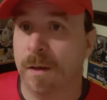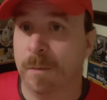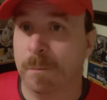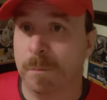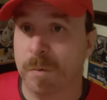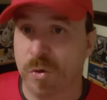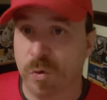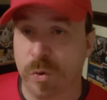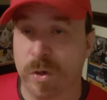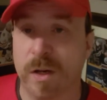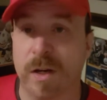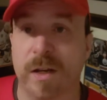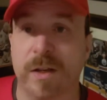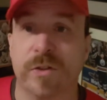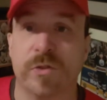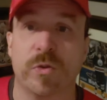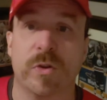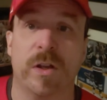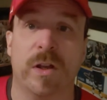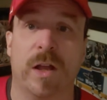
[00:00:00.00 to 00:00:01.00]
between
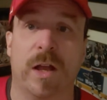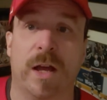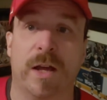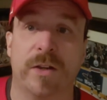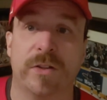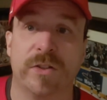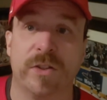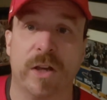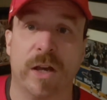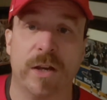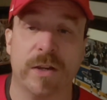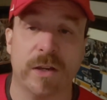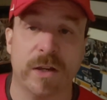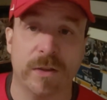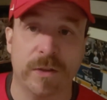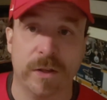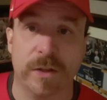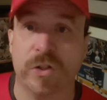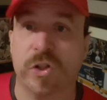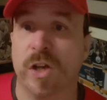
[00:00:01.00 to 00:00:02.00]
Israel
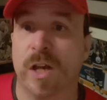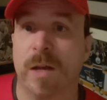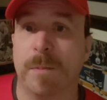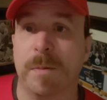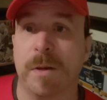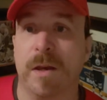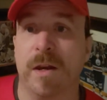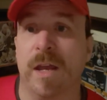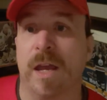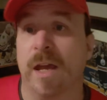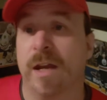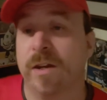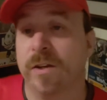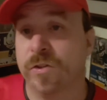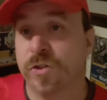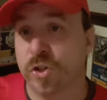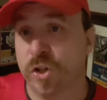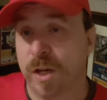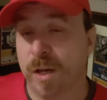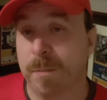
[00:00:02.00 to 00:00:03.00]
Adesanya, the champion, and
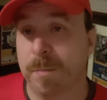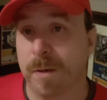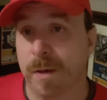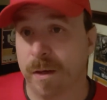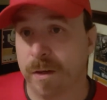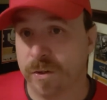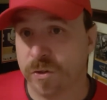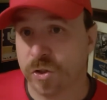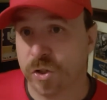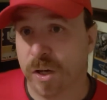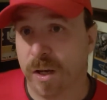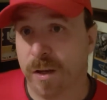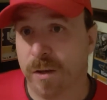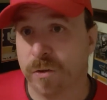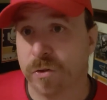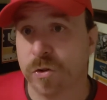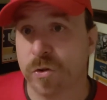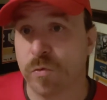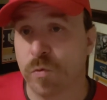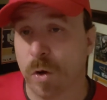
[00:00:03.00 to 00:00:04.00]
his
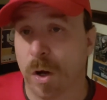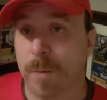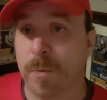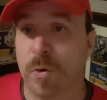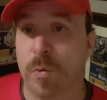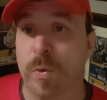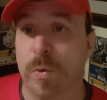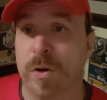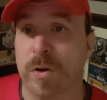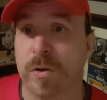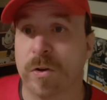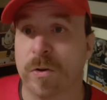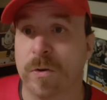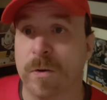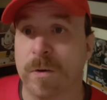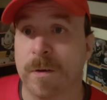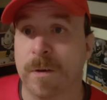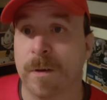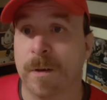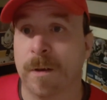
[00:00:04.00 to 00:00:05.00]
challenger, Robert
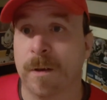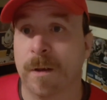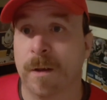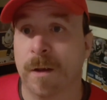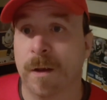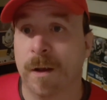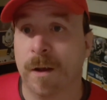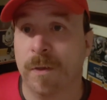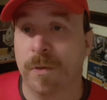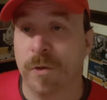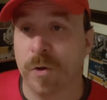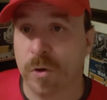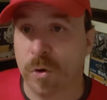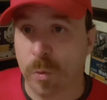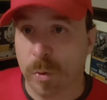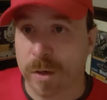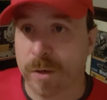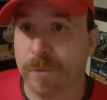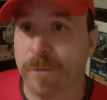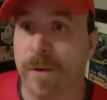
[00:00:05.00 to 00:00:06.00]
Whittaker. They're
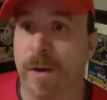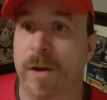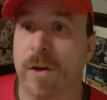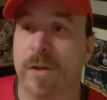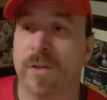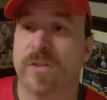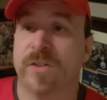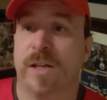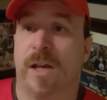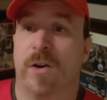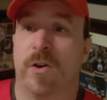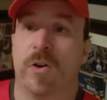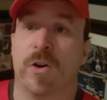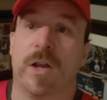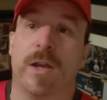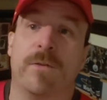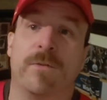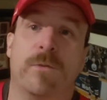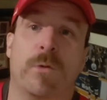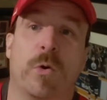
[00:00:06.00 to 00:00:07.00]
going to fight on
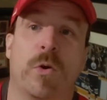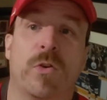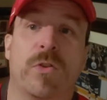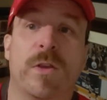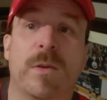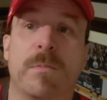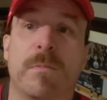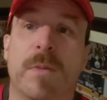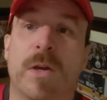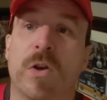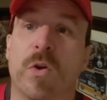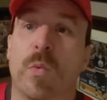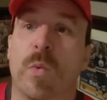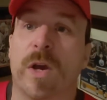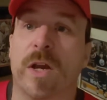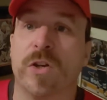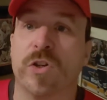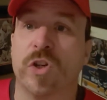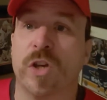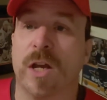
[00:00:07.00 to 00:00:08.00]
Saturday for the
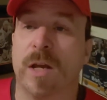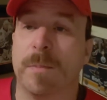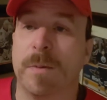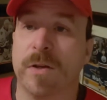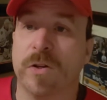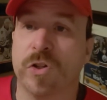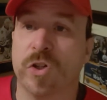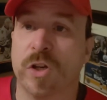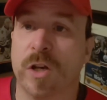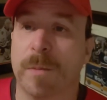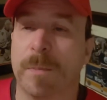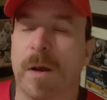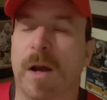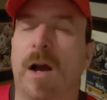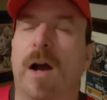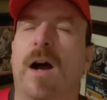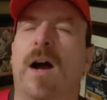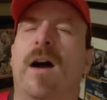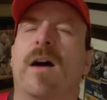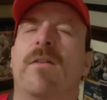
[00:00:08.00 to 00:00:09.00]
middleweight championship
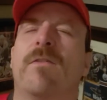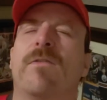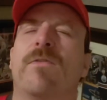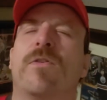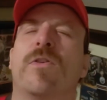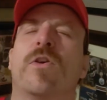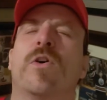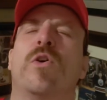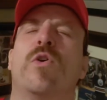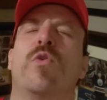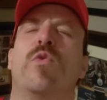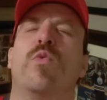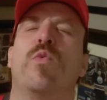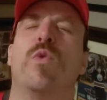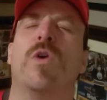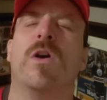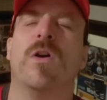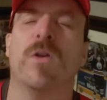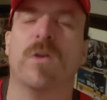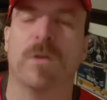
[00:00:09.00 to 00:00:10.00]
of the
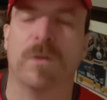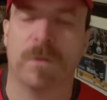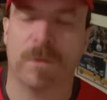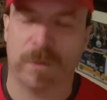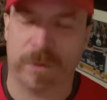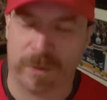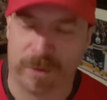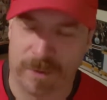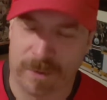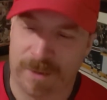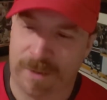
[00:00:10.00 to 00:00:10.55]
world.